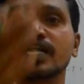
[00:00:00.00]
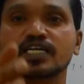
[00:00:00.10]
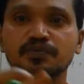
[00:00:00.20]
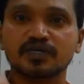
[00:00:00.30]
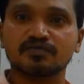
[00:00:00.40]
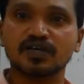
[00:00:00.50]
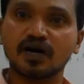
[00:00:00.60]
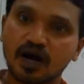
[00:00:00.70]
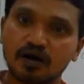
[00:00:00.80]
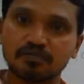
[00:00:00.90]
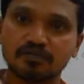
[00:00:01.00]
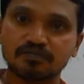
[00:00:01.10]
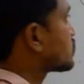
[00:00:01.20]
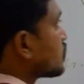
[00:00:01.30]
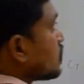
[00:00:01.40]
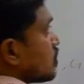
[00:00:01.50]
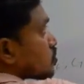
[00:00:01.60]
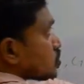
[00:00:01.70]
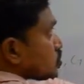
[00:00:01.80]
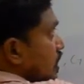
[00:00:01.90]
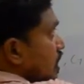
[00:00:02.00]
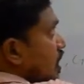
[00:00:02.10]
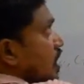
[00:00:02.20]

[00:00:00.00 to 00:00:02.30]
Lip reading: aspect of the arm. So, through the